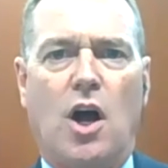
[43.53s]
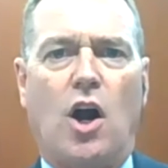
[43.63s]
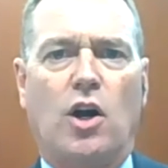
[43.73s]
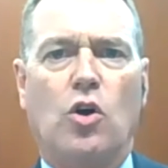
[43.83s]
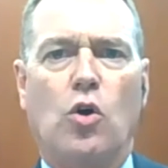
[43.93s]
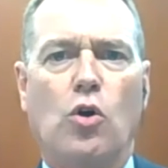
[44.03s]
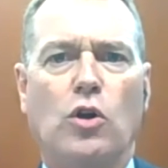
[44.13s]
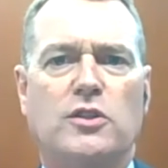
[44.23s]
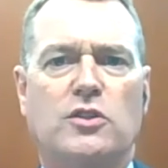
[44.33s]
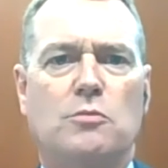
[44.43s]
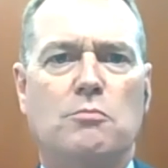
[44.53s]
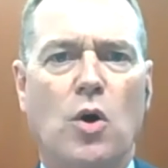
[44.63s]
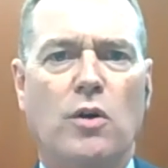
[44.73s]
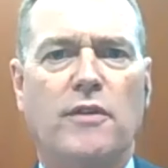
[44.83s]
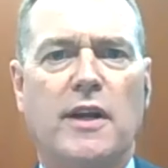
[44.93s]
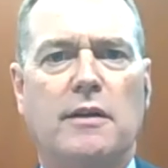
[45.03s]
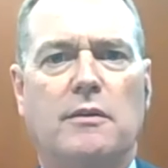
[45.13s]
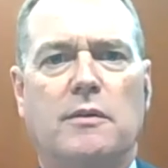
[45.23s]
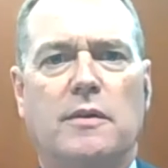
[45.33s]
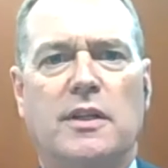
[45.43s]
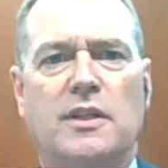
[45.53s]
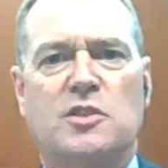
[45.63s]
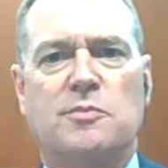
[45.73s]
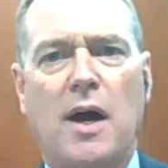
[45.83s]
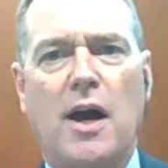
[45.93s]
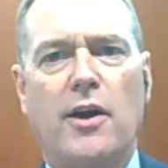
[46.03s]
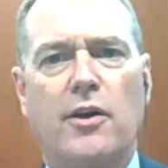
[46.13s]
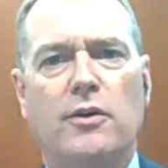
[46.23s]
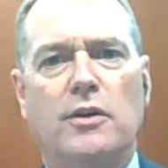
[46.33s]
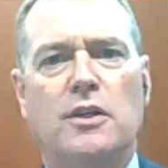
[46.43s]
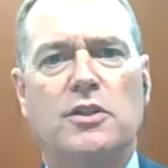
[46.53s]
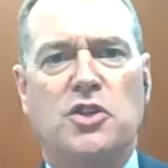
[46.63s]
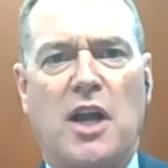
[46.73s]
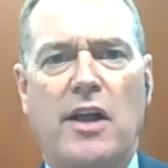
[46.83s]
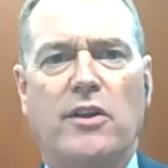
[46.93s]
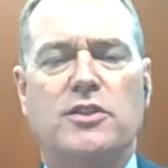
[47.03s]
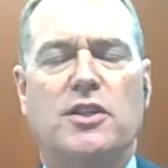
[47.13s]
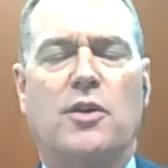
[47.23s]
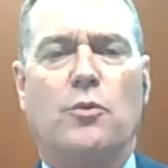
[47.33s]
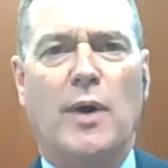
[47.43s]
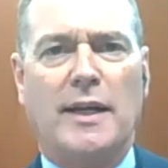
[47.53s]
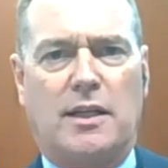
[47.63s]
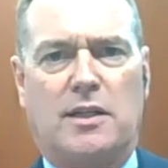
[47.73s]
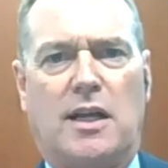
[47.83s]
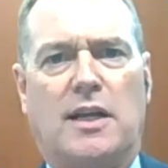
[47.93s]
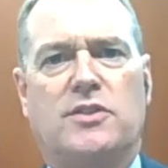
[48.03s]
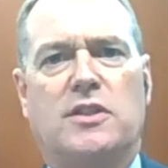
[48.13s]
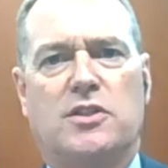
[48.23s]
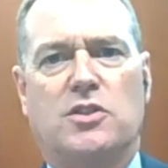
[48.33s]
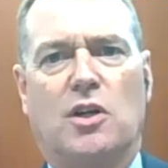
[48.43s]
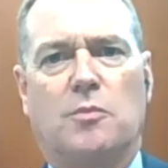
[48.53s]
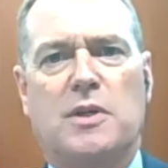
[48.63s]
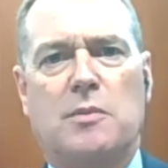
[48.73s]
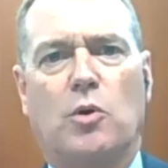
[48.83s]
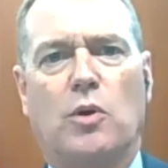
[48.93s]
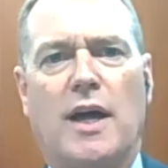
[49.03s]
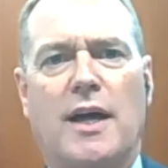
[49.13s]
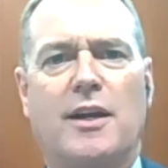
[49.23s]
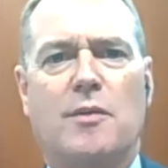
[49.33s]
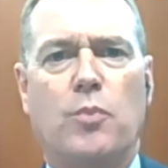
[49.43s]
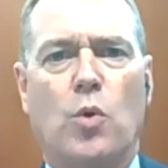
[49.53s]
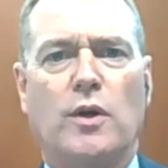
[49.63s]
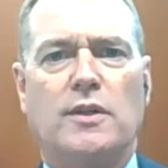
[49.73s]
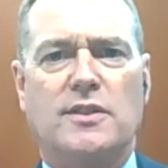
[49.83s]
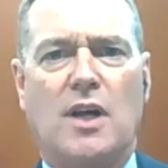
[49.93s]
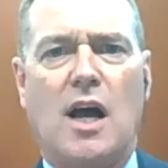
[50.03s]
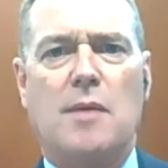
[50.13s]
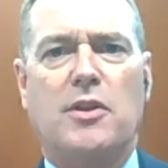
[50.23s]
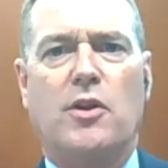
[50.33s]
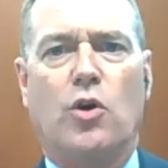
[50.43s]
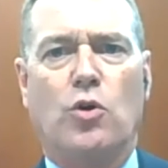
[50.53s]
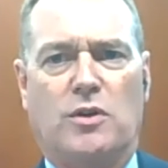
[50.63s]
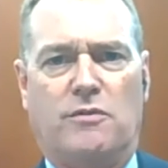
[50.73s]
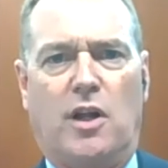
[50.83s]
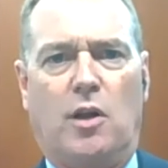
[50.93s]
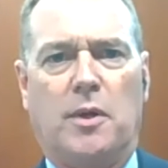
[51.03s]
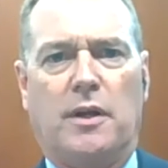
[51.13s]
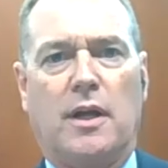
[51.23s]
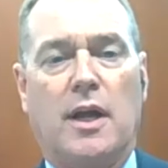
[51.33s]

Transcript: our goal is to motivate, inspire, challenge, and recognize these young people at an important time in their own development